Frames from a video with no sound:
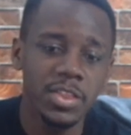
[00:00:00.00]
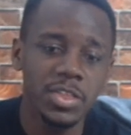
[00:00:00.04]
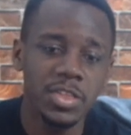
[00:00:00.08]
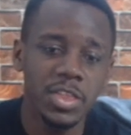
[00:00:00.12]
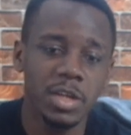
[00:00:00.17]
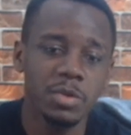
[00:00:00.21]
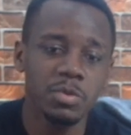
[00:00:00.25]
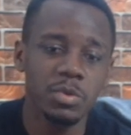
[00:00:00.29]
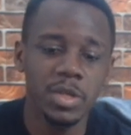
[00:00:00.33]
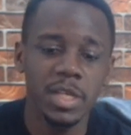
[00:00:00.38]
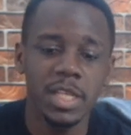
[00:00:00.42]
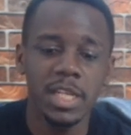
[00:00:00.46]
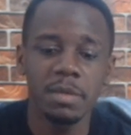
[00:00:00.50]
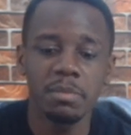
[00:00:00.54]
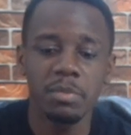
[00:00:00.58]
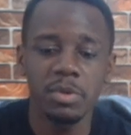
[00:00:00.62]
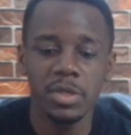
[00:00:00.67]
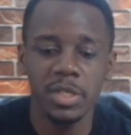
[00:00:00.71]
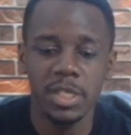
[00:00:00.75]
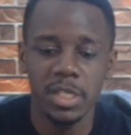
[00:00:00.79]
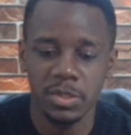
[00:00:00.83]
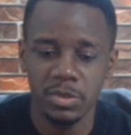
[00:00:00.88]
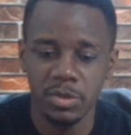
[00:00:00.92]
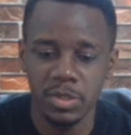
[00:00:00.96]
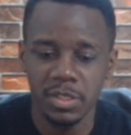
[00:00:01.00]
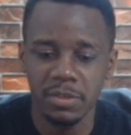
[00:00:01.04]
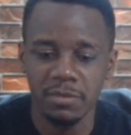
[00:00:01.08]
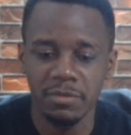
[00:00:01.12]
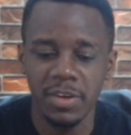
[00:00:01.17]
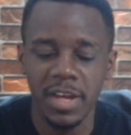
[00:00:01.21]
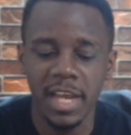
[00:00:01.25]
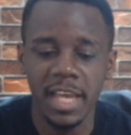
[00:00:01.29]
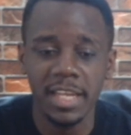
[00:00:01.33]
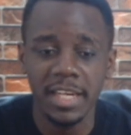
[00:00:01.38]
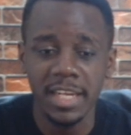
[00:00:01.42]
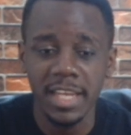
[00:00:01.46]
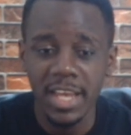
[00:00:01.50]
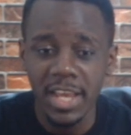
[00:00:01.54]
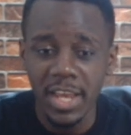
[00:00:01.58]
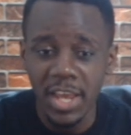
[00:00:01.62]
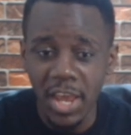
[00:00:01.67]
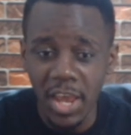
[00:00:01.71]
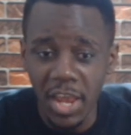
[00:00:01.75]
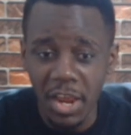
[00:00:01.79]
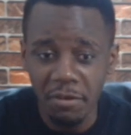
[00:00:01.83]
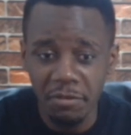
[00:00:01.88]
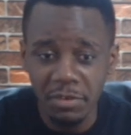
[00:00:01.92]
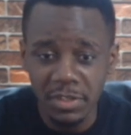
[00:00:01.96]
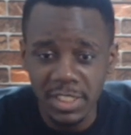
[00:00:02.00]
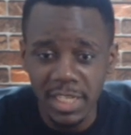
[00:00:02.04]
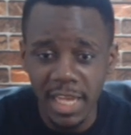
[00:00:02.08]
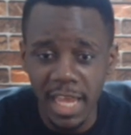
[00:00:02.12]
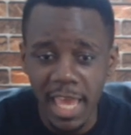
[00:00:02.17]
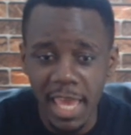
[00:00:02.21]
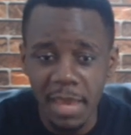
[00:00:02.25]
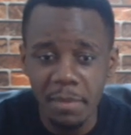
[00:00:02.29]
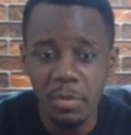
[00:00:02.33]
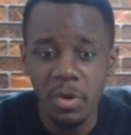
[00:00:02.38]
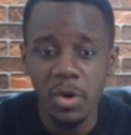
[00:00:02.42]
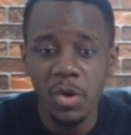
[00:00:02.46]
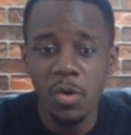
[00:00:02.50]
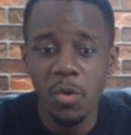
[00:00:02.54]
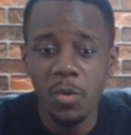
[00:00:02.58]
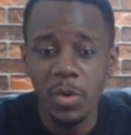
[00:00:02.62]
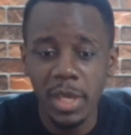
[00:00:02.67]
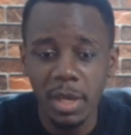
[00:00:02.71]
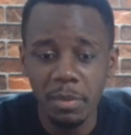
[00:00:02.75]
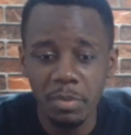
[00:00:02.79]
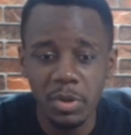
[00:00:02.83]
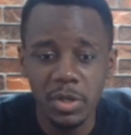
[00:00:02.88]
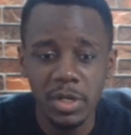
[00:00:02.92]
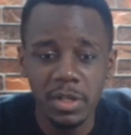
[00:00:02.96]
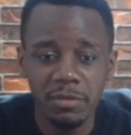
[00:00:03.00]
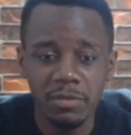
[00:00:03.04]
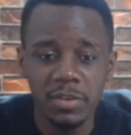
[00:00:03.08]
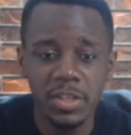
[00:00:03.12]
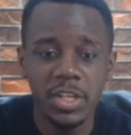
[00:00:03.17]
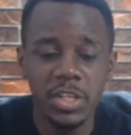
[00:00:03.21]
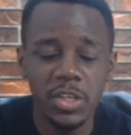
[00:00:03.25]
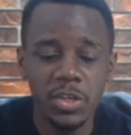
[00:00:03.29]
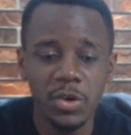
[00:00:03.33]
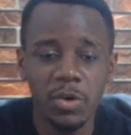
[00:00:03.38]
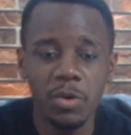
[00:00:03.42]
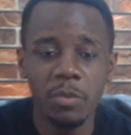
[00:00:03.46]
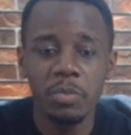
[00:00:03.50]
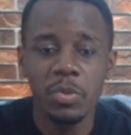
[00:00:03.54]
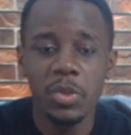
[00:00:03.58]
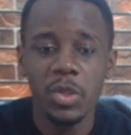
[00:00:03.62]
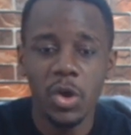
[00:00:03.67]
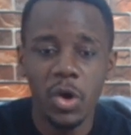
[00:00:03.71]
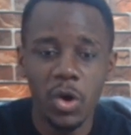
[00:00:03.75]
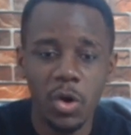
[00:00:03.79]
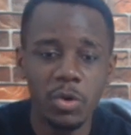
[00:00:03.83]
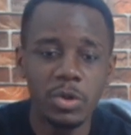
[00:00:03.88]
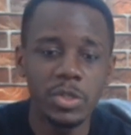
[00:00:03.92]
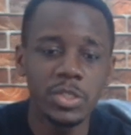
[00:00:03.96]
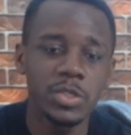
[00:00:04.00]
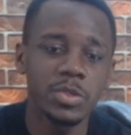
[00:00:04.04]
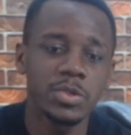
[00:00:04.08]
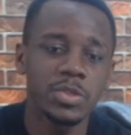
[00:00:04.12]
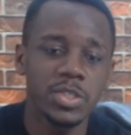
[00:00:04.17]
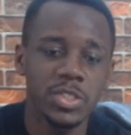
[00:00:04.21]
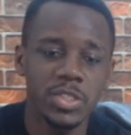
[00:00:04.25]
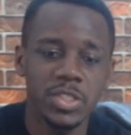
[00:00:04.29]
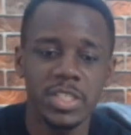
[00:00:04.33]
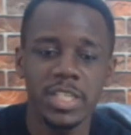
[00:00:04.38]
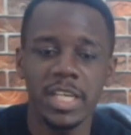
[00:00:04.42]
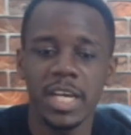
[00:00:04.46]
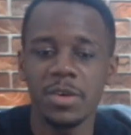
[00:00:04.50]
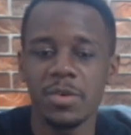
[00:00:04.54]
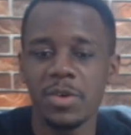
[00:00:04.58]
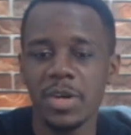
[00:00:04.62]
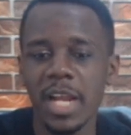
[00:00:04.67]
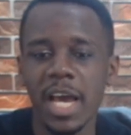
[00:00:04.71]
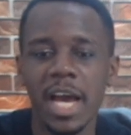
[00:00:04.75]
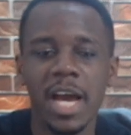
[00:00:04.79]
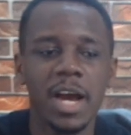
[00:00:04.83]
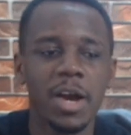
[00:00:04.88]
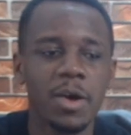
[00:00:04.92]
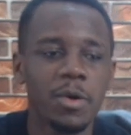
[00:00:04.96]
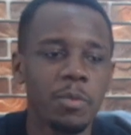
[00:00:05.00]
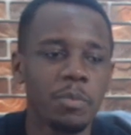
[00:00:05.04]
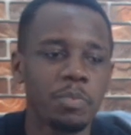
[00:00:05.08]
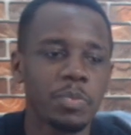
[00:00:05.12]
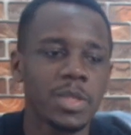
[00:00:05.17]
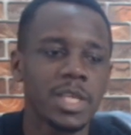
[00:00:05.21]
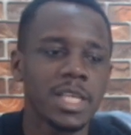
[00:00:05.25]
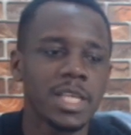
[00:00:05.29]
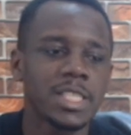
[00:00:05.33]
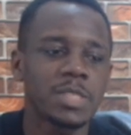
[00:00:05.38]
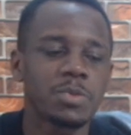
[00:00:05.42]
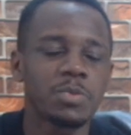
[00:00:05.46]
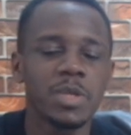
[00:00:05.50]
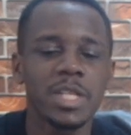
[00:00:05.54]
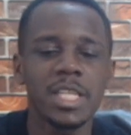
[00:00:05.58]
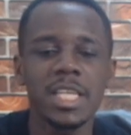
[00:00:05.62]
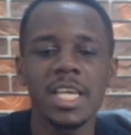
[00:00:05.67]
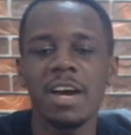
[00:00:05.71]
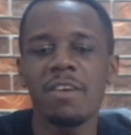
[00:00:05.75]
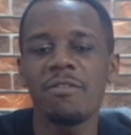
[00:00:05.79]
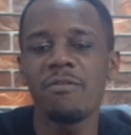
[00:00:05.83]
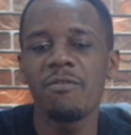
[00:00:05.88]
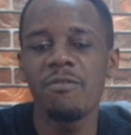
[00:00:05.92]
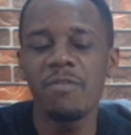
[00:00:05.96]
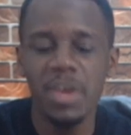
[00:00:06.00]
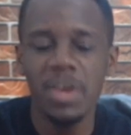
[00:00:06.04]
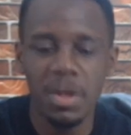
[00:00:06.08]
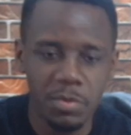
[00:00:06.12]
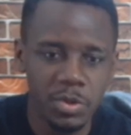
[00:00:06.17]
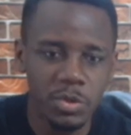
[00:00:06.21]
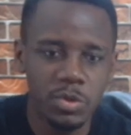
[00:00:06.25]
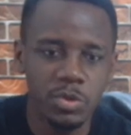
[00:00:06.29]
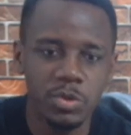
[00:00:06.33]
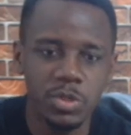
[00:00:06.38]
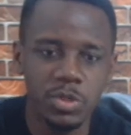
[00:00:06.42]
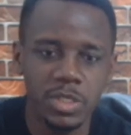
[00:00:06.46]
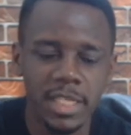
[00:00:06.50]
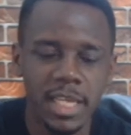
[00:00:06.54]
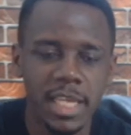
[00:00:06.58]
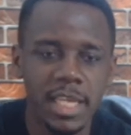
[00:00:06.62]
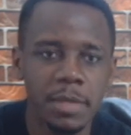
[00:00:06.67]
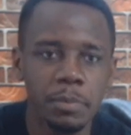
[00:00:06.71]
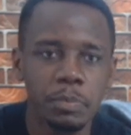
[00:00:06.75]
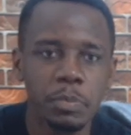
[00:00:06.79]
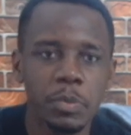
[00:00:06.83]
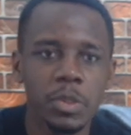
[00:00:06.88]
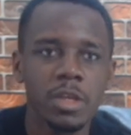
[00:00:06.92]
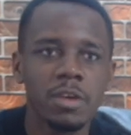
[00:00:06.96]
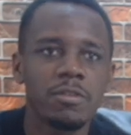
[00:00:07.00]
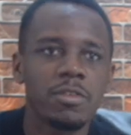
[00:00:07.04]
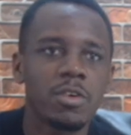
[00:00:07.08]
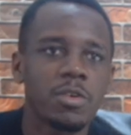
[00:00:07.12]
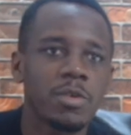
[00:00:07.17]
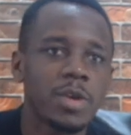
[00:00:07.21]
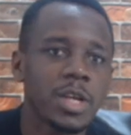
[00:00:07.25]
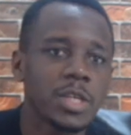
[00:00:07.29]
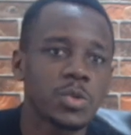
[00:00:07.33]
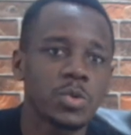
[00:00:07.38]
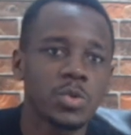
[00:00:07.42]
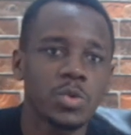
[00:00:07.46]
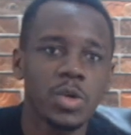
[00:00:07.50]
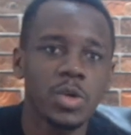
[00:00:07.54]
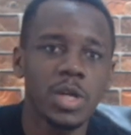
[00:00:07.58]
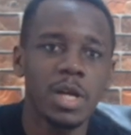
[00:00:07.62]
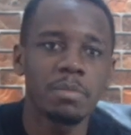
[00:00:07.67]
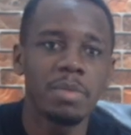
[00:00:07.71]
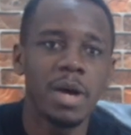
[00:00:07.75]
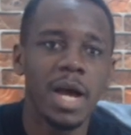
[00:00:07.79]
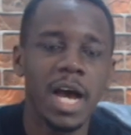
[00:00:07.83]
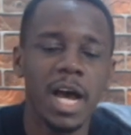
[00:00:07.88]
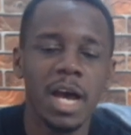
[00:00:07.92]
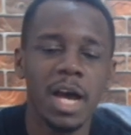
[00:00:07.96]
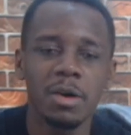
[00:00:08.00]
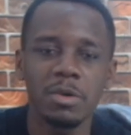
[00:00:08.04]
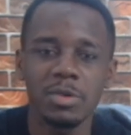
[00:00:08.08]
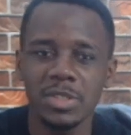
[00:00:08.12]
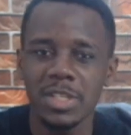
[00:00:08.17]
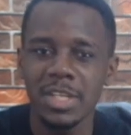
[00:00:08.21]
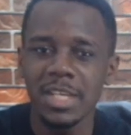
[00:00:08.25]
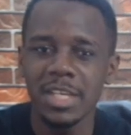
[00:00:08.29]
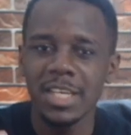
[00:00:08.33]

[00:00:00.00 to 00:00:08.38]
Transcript: That will enable you to get notified every time we upload a video onto this channel. Now, it's really a very good day for us to talk about